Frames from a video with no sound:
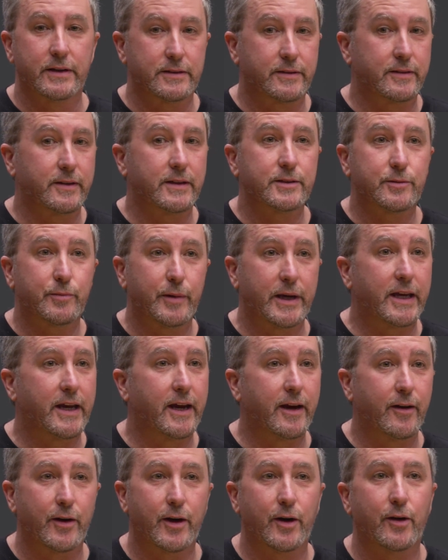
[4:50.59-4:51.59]
things we
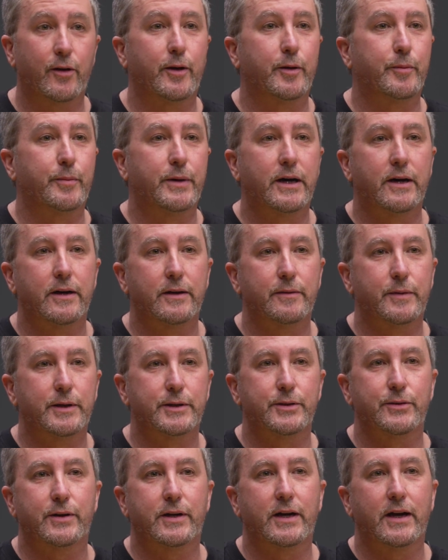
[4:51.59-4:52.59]
care a lot about, but
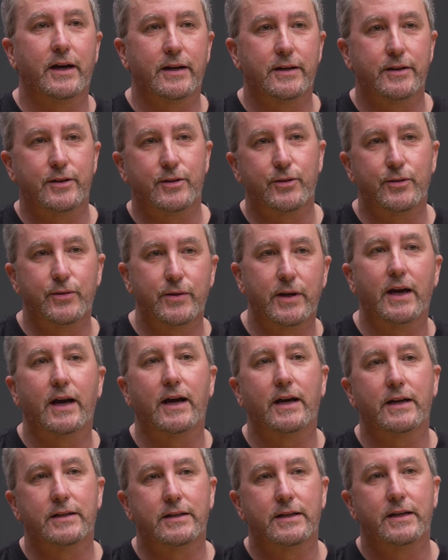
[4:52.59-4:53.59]
you can't do
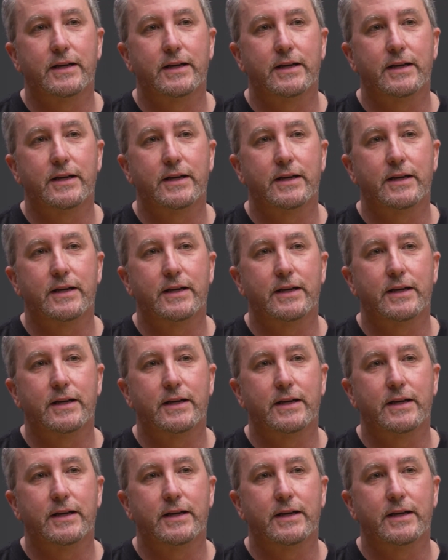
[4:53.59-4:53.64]
that